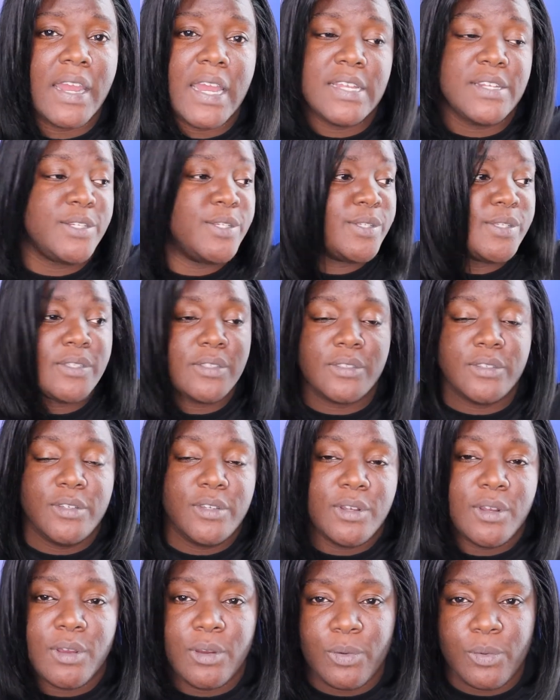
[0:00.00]
I just,
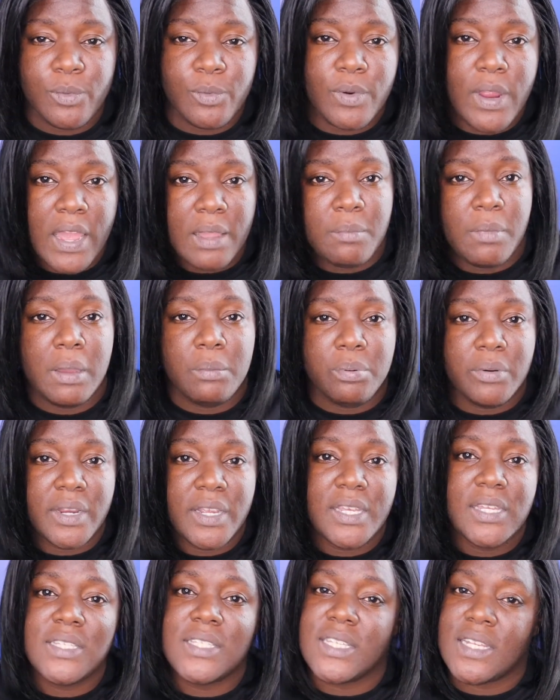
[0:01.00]
rock my
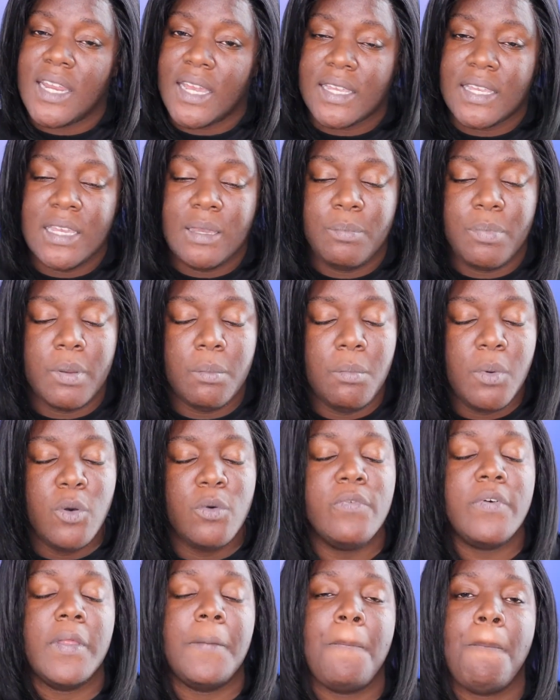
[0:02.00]
braids and I keep it
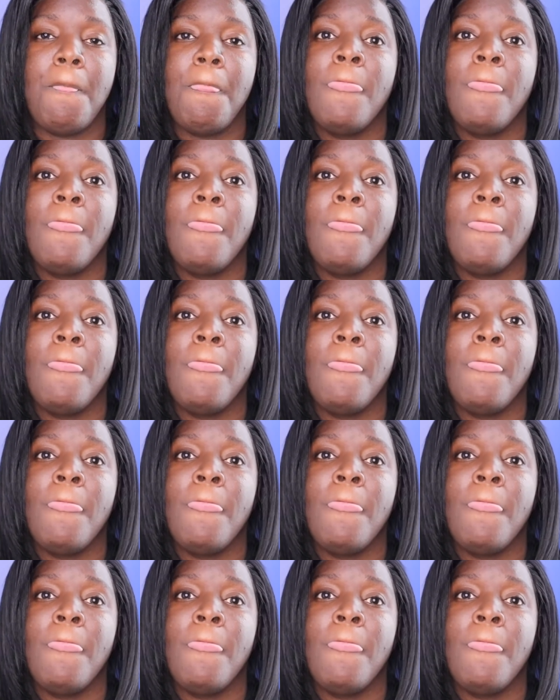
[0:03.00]
moving.